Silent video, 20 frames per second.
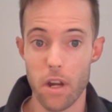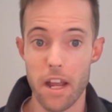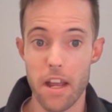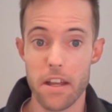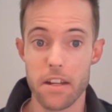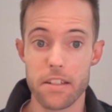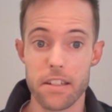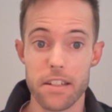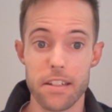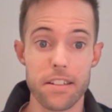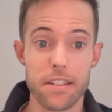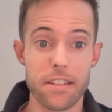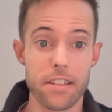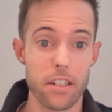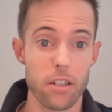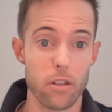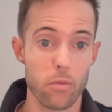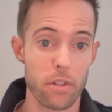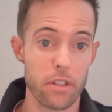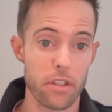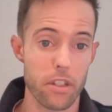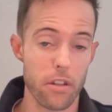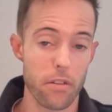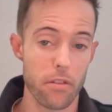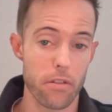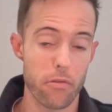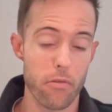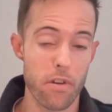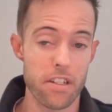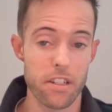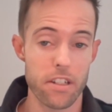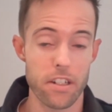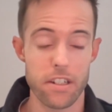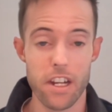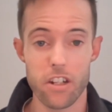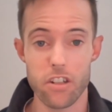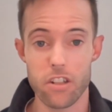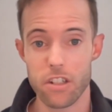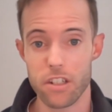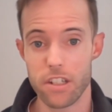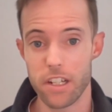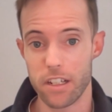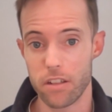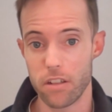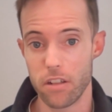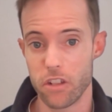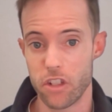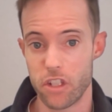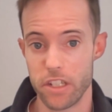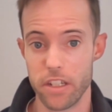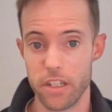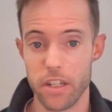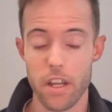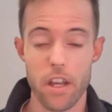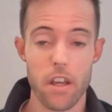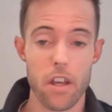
and Intel with their threat detection technology,